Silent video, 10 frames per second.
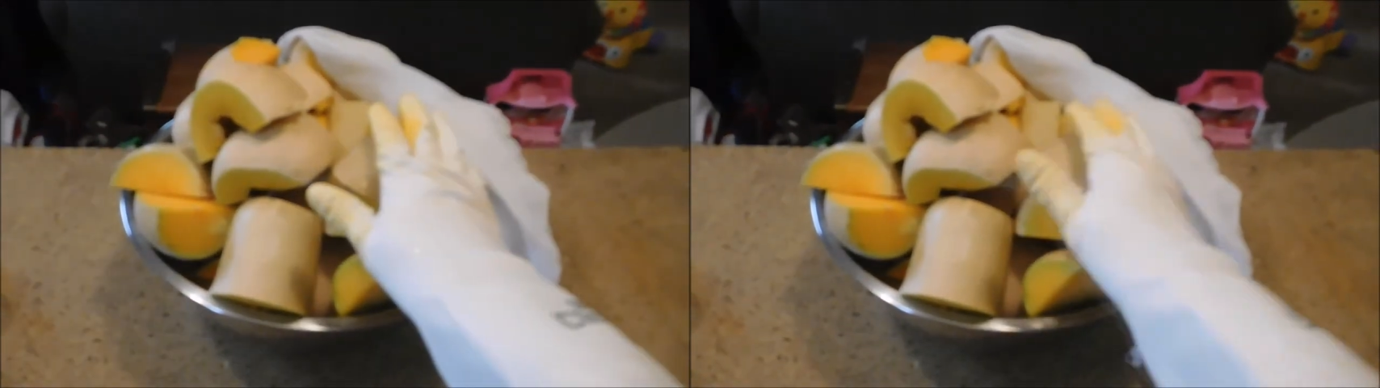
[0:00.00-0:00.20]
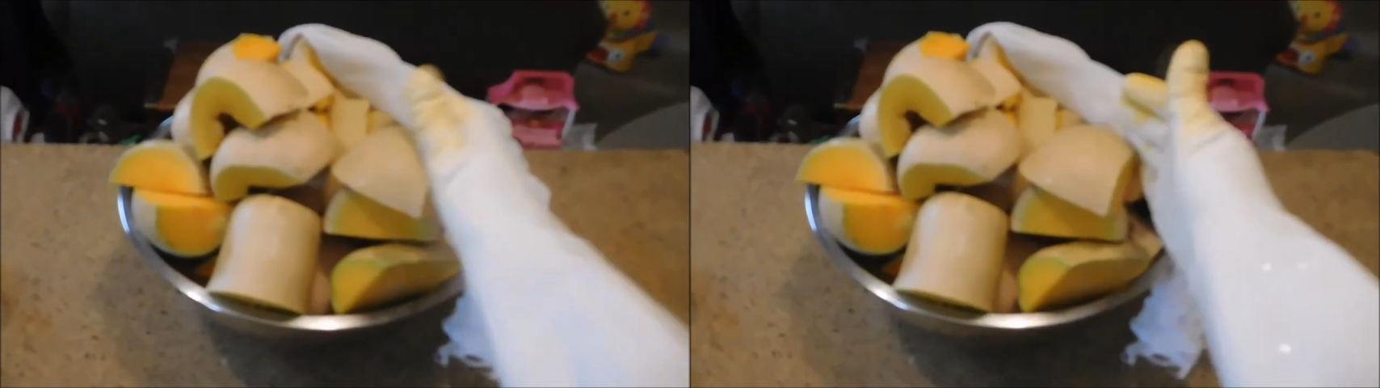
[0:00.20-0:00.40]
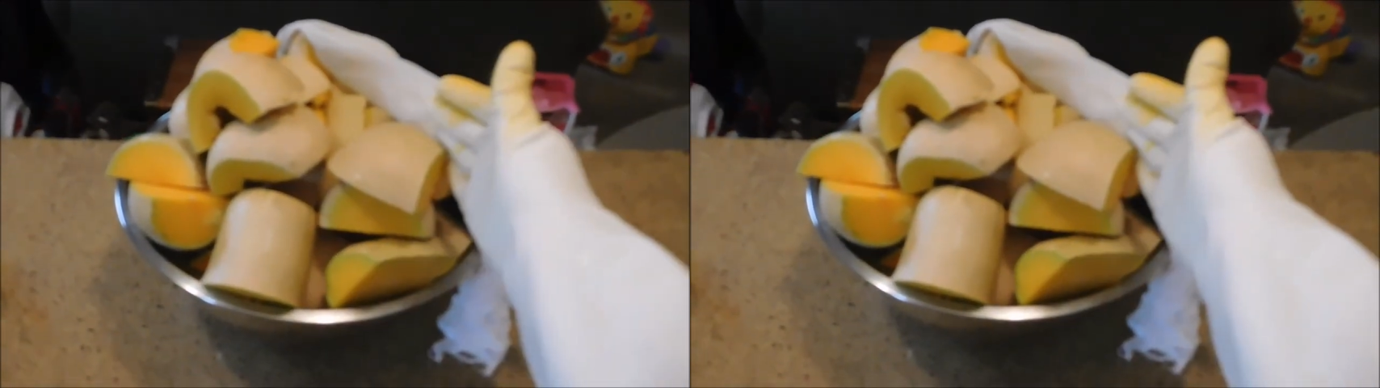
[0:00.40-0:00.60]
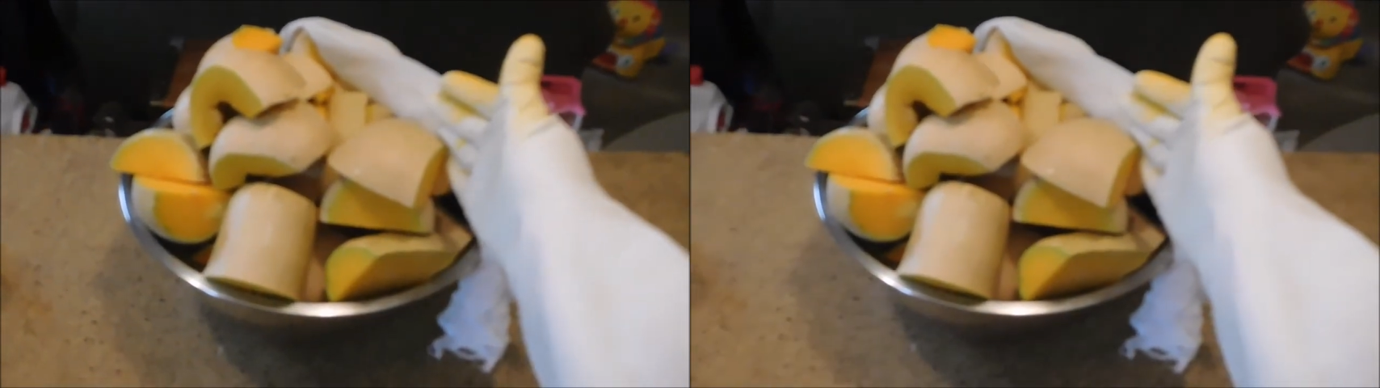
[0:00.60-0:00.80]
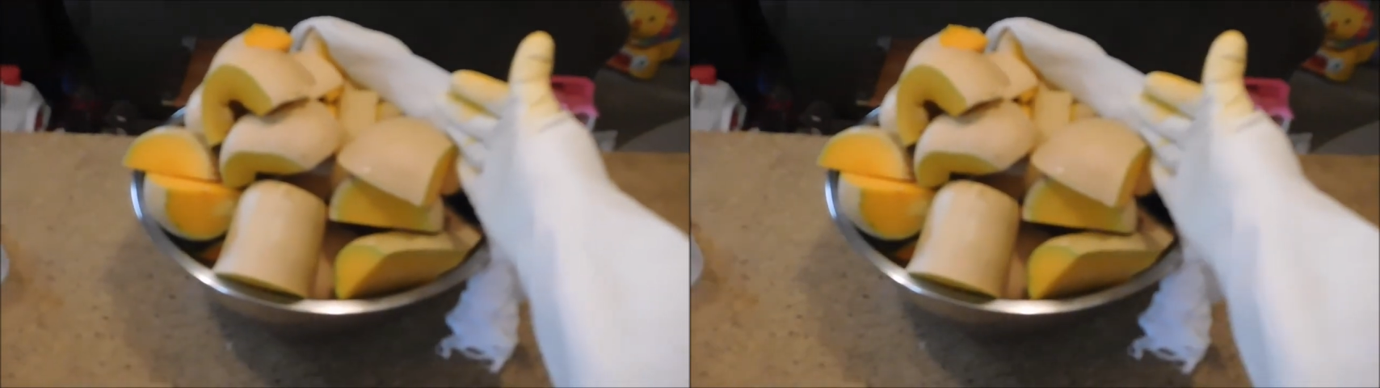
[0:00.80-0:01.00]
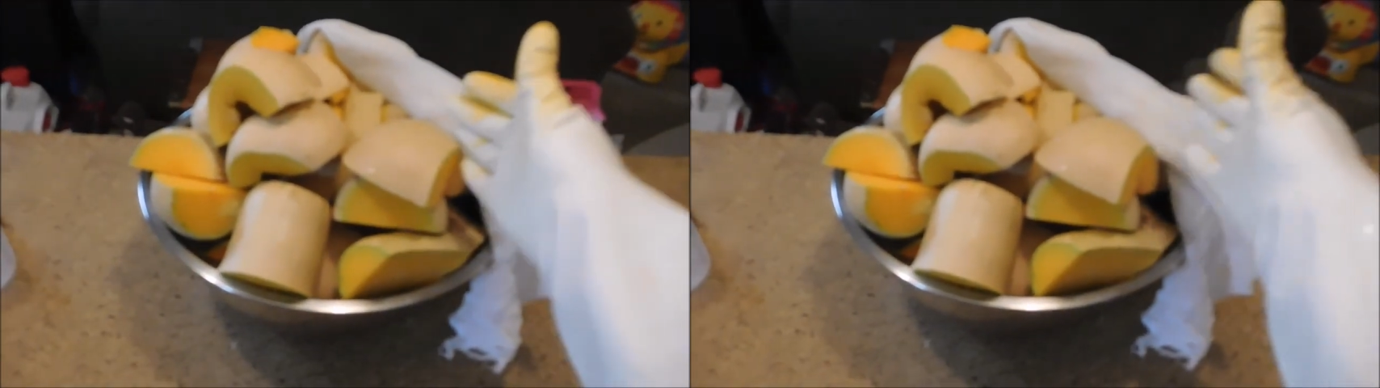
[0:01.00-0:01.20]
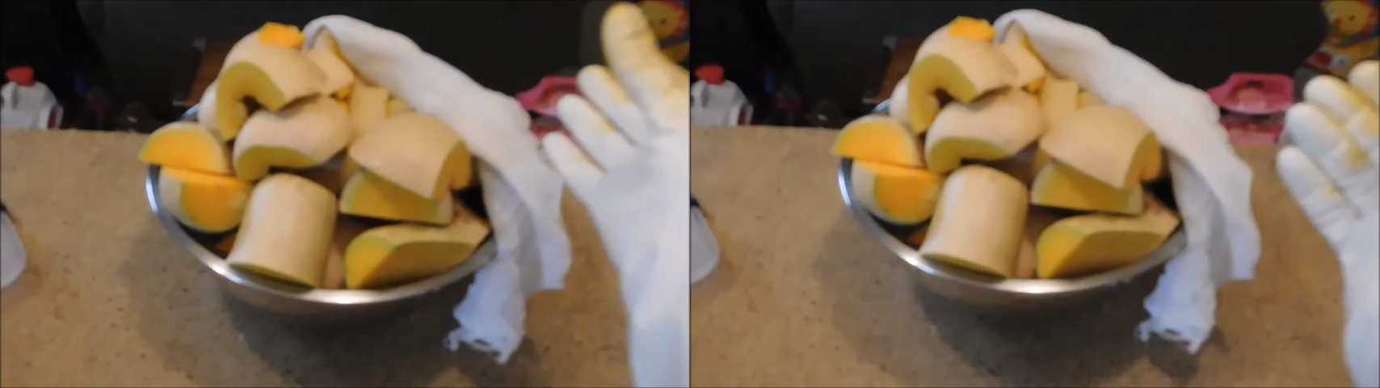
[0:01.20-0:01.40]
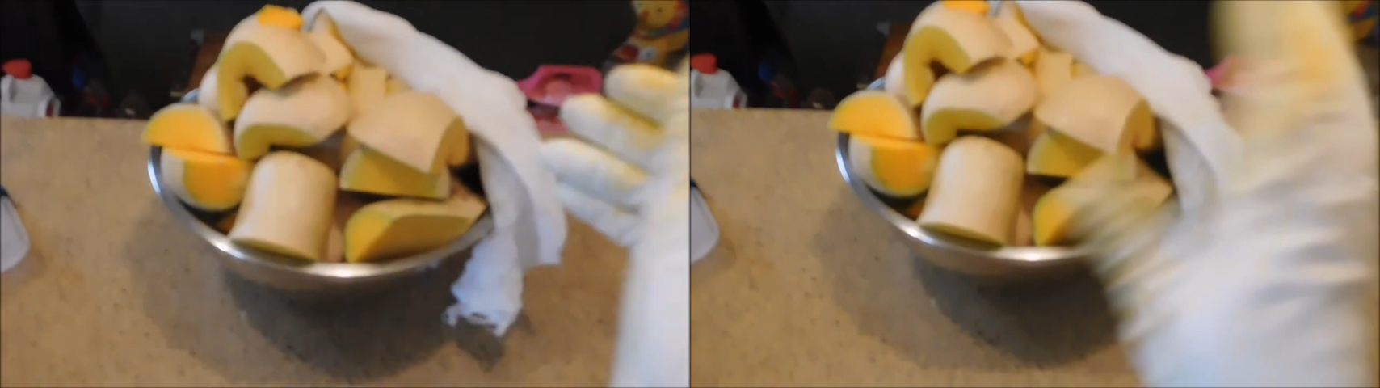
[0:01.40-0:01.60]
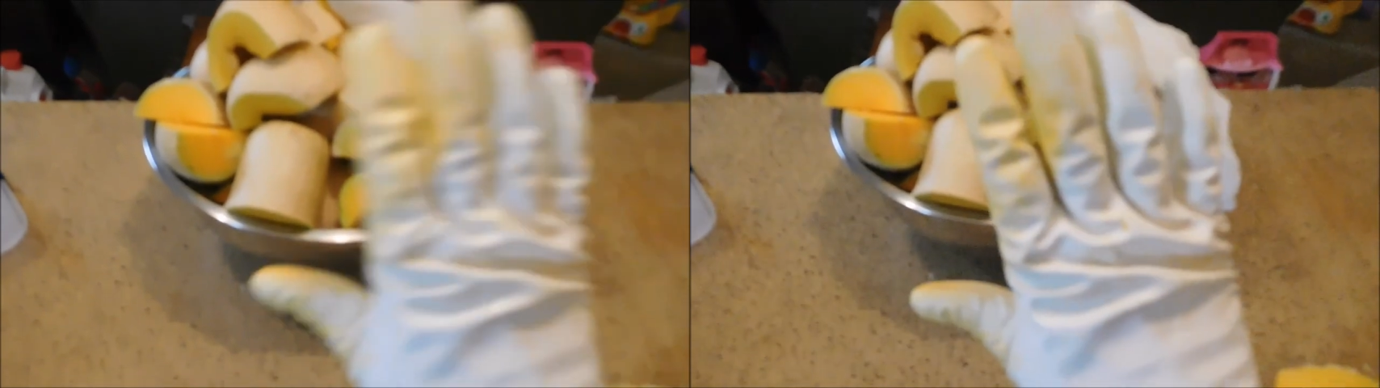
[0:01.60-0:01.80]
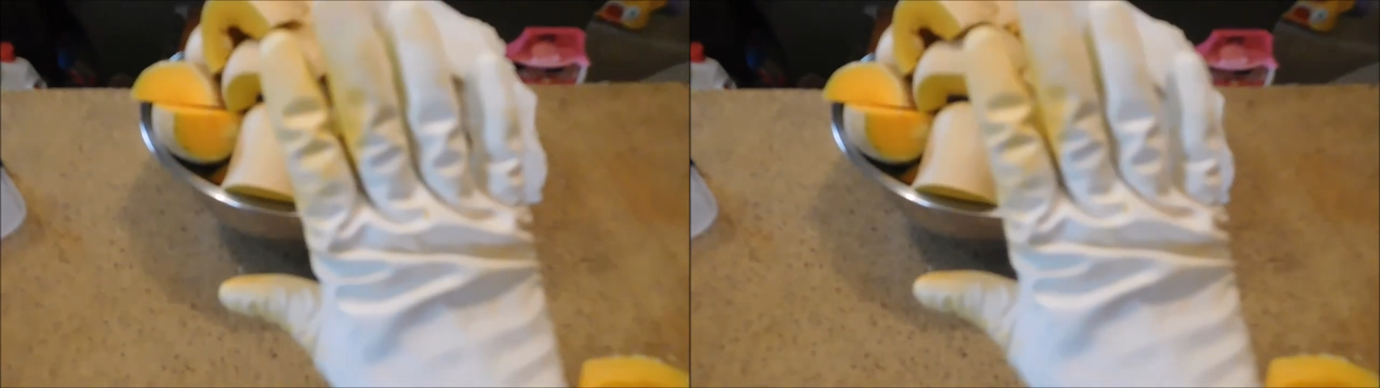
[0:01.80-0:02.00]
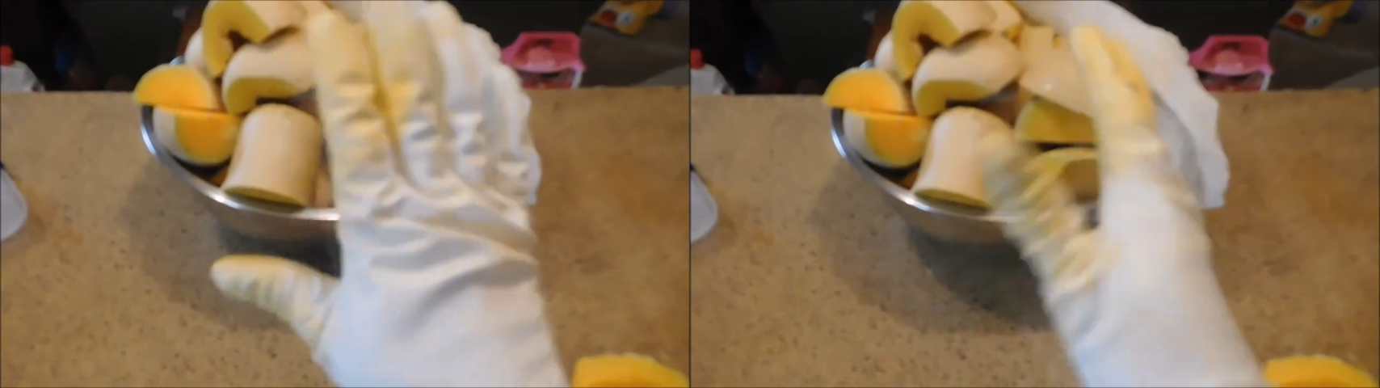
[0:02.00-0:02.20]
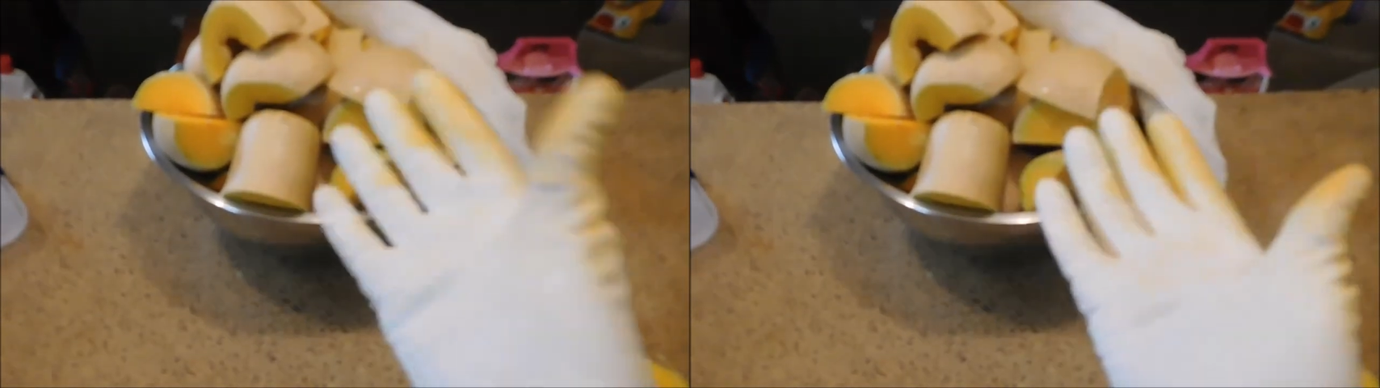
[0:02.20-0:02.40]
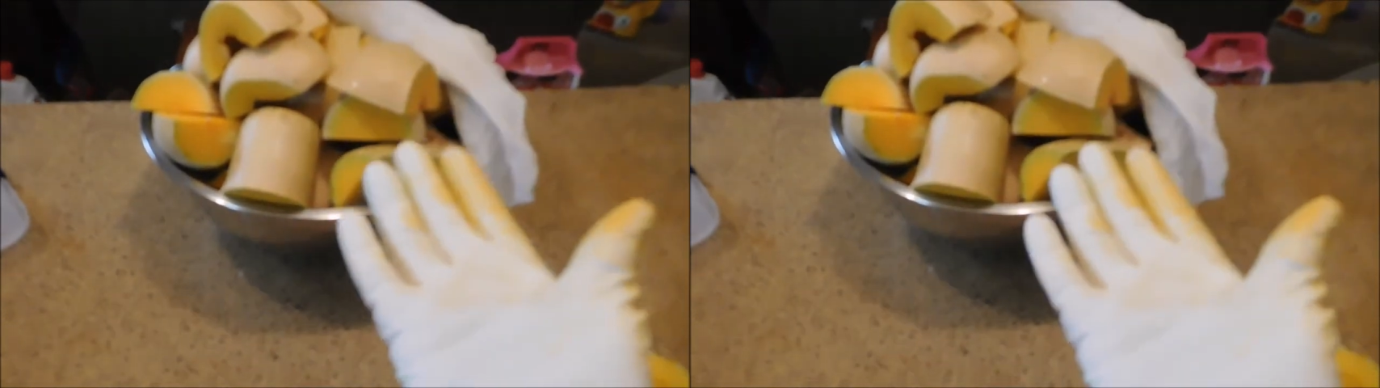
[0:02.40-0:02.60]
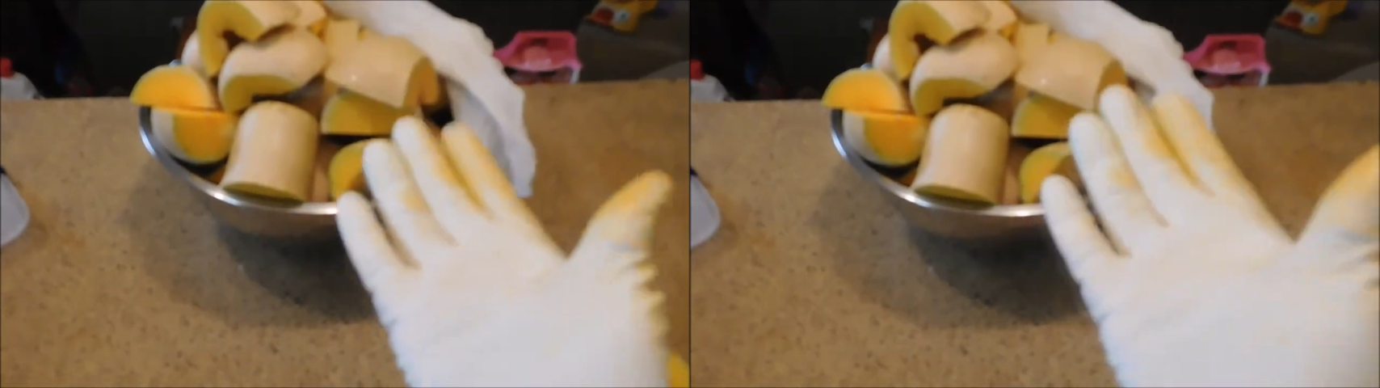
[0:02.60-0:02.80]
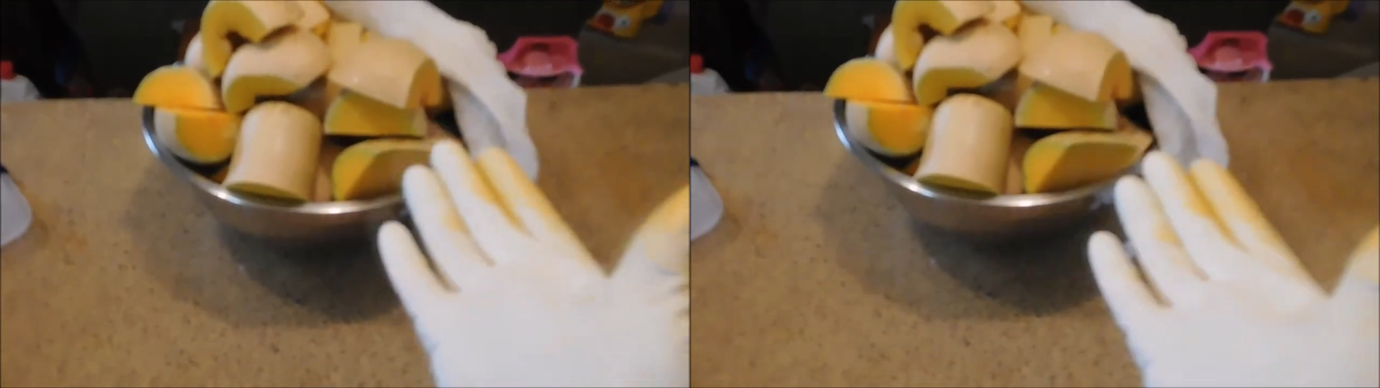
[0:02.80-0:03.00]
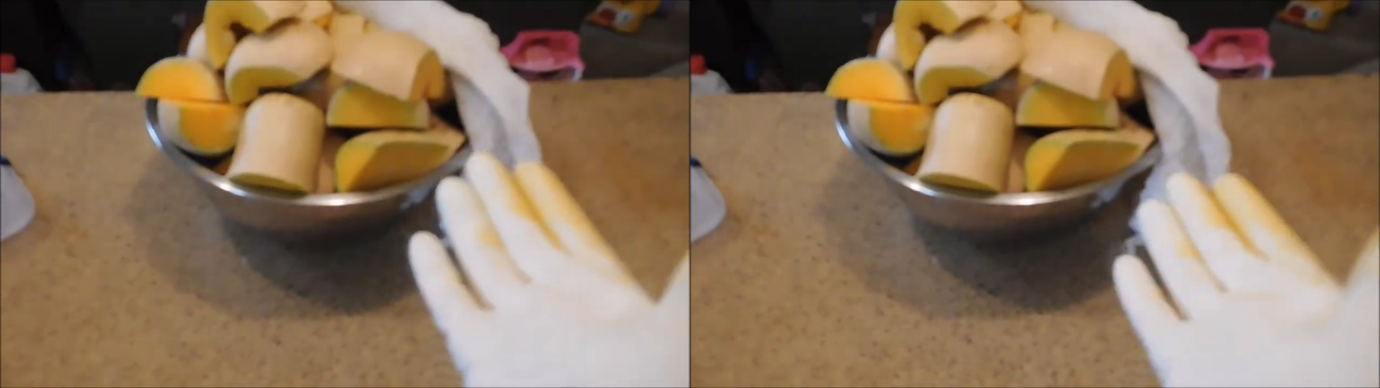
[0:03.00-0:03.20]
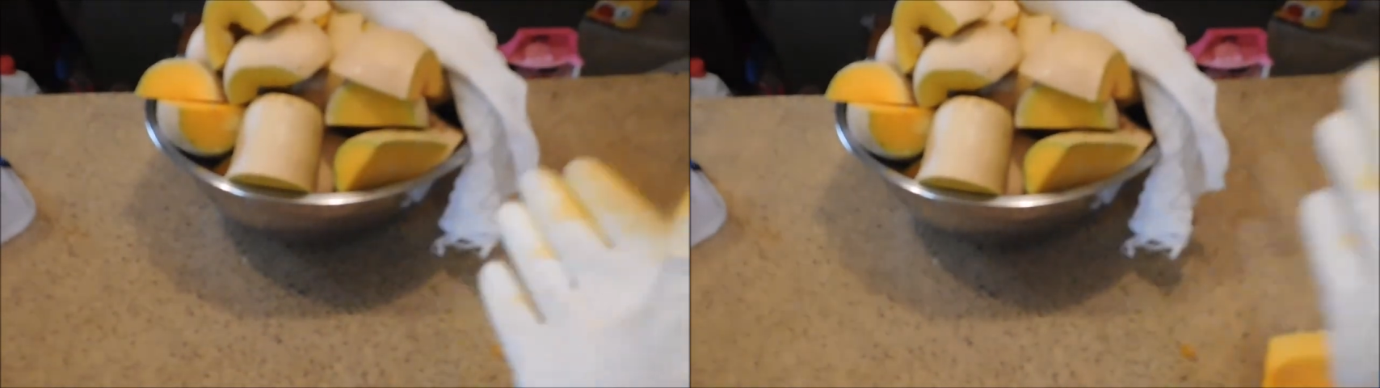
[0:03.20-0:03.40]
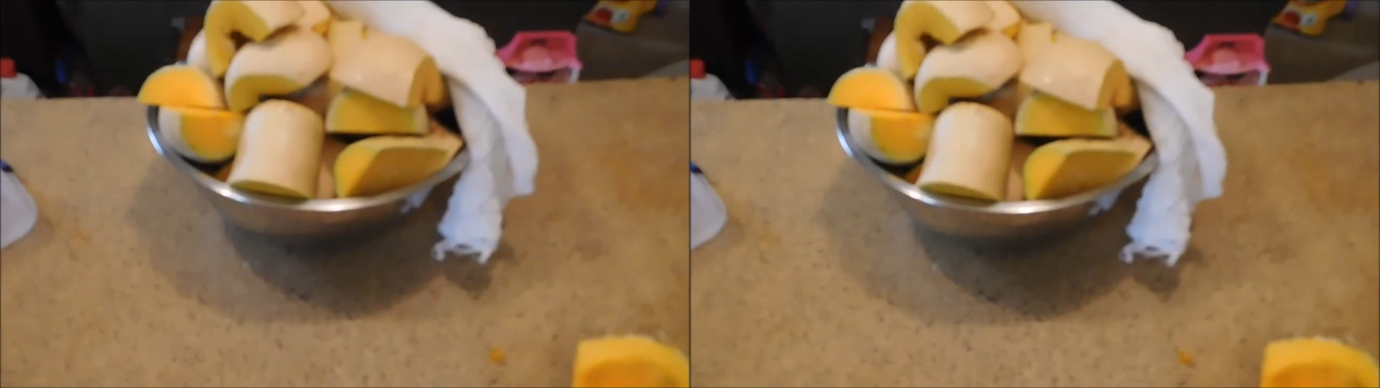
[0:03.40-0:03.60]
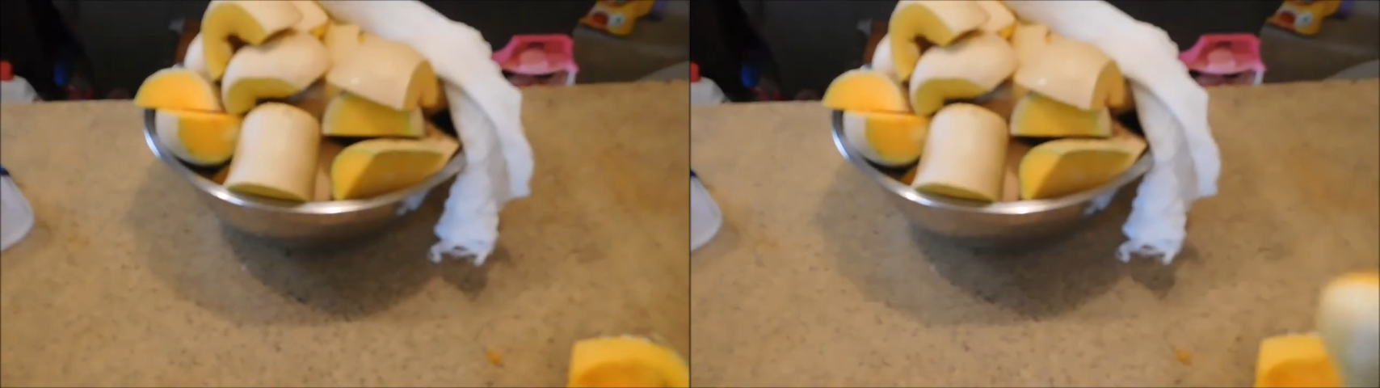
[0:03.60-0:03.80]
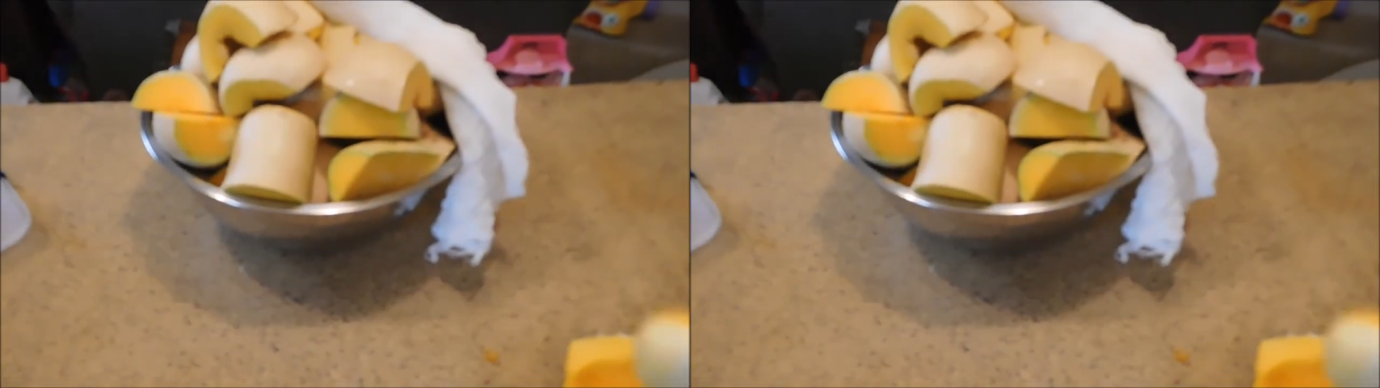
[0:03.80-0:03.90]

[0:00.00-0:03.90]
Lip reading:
Nobody's mouth can be seen.